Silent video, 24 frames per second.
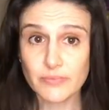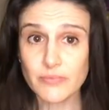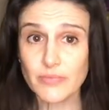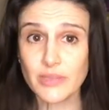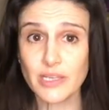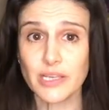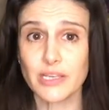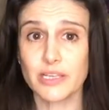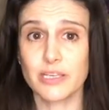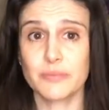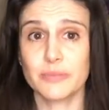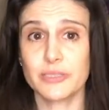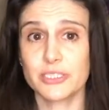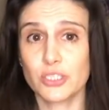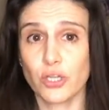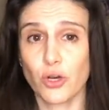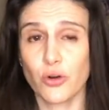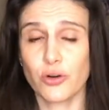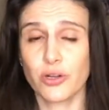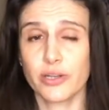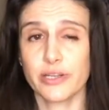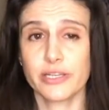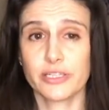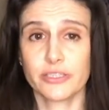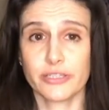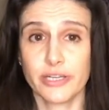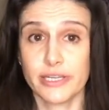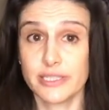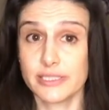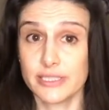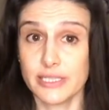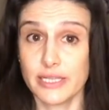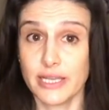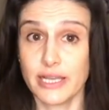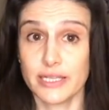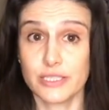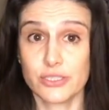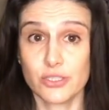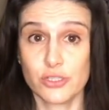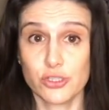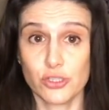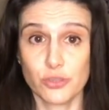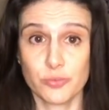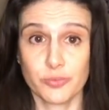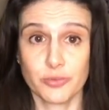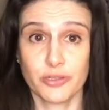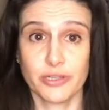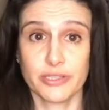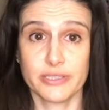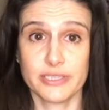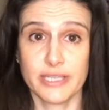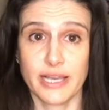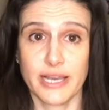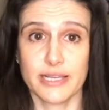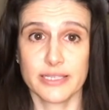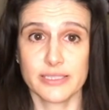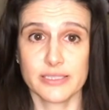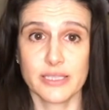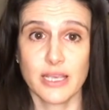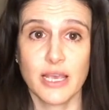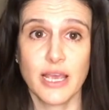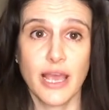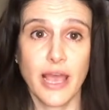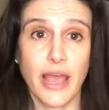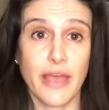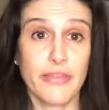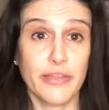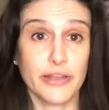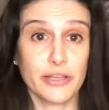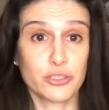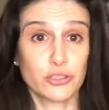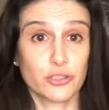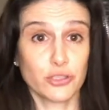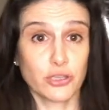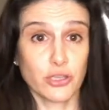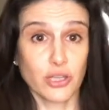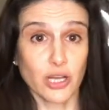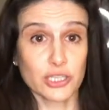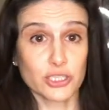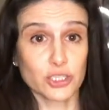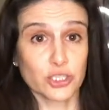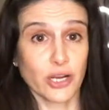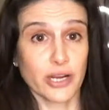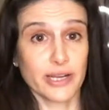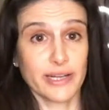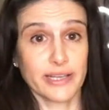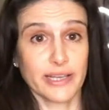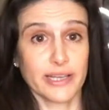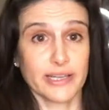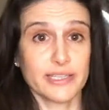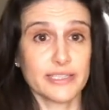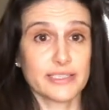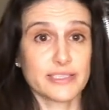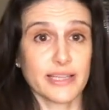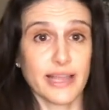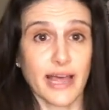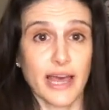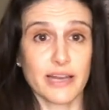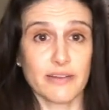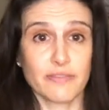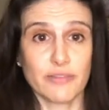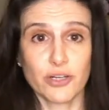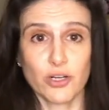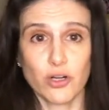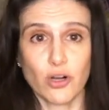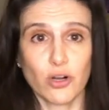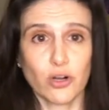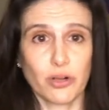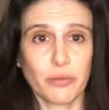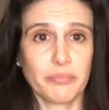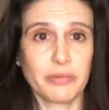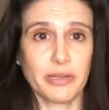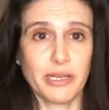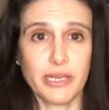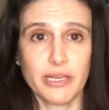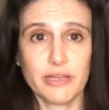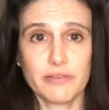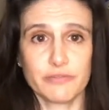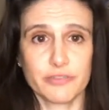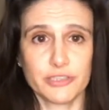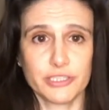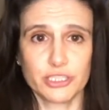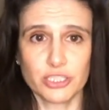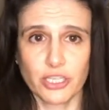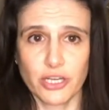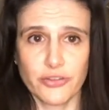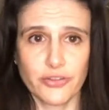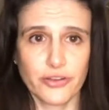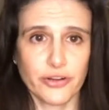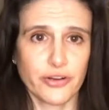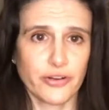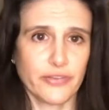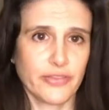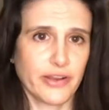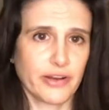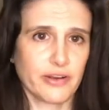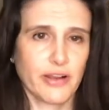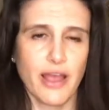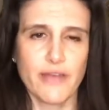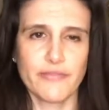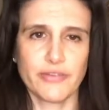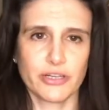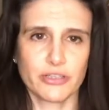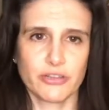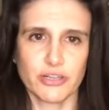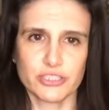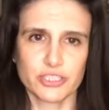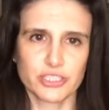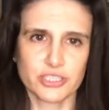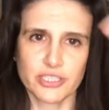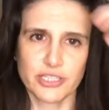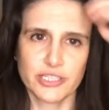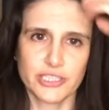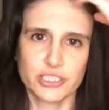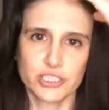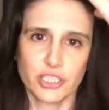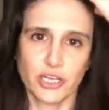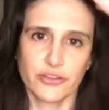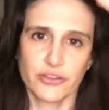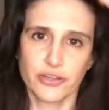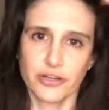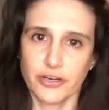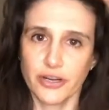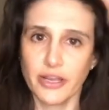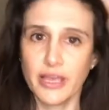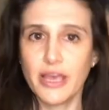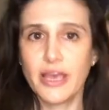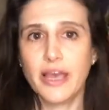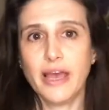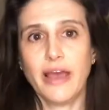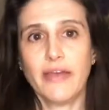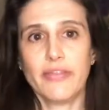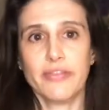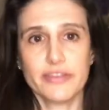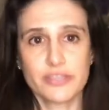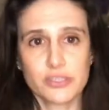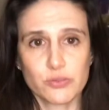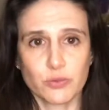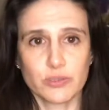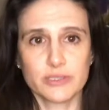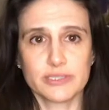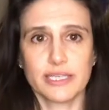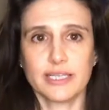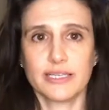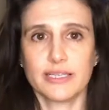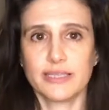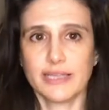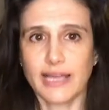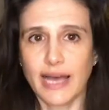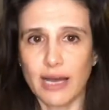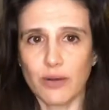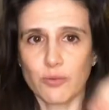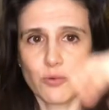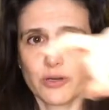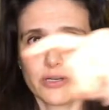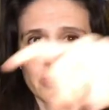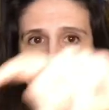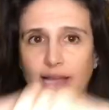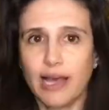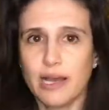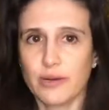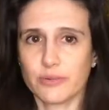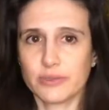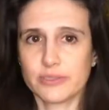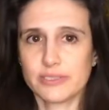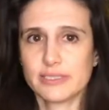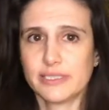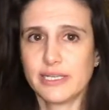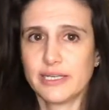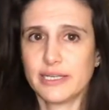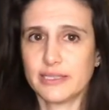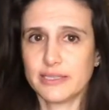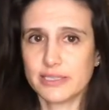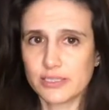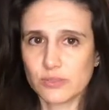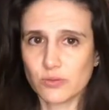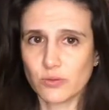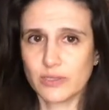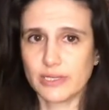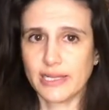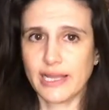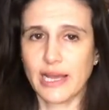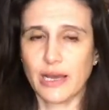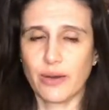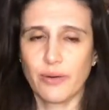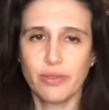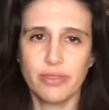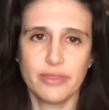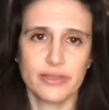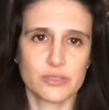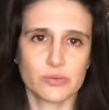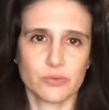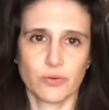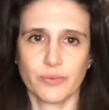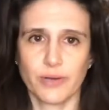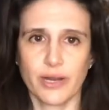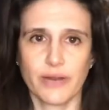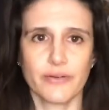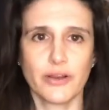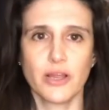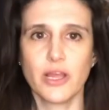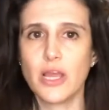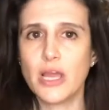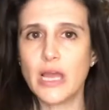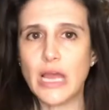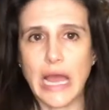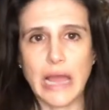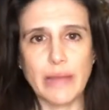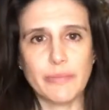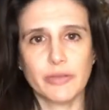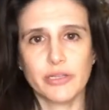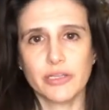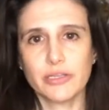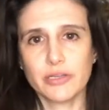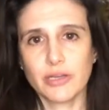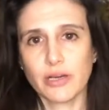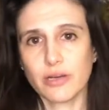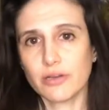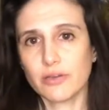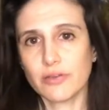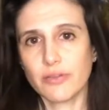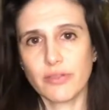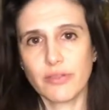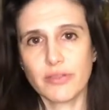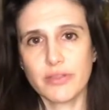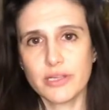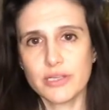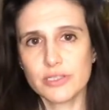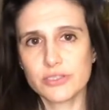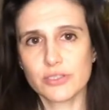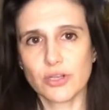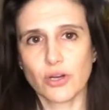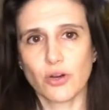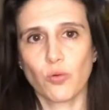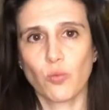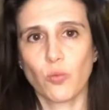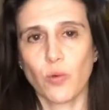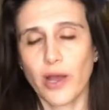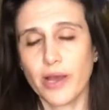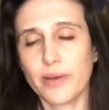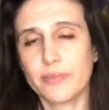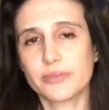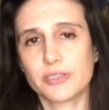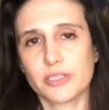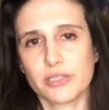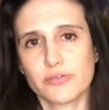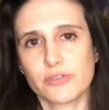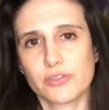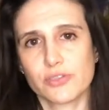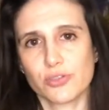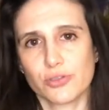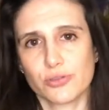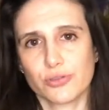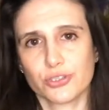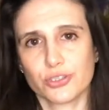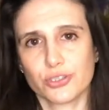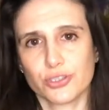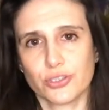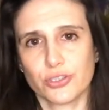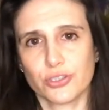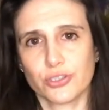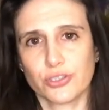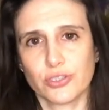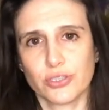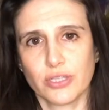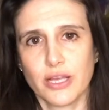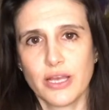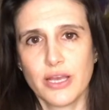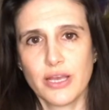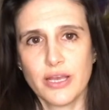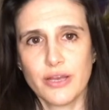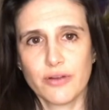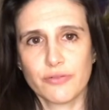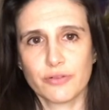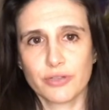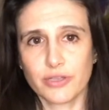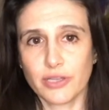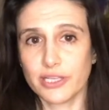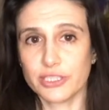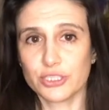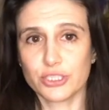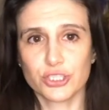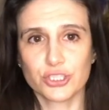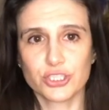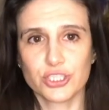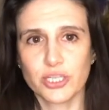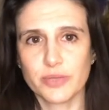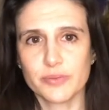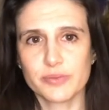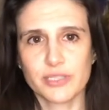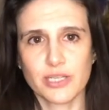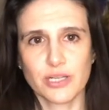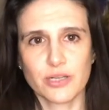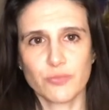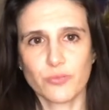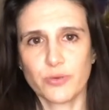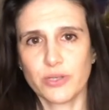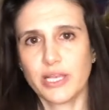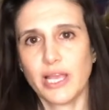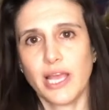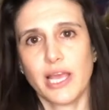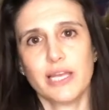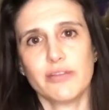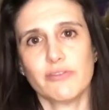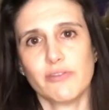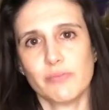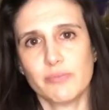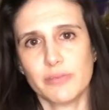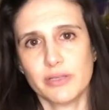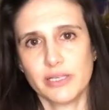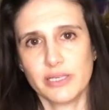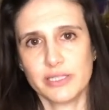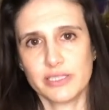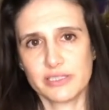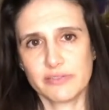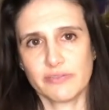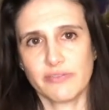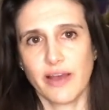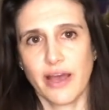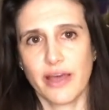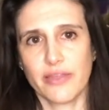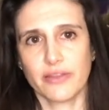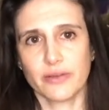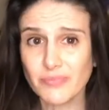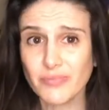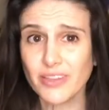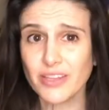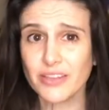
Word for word: It could be totally crazy and super intense. And then good luck trying to get into that. If they're all competing for each other and they're having crushes on each other, and this one dated that one, and that one's dating this one now, and this one, whatever. I mean, these are webs of social relationships that we can't even begin to fathom.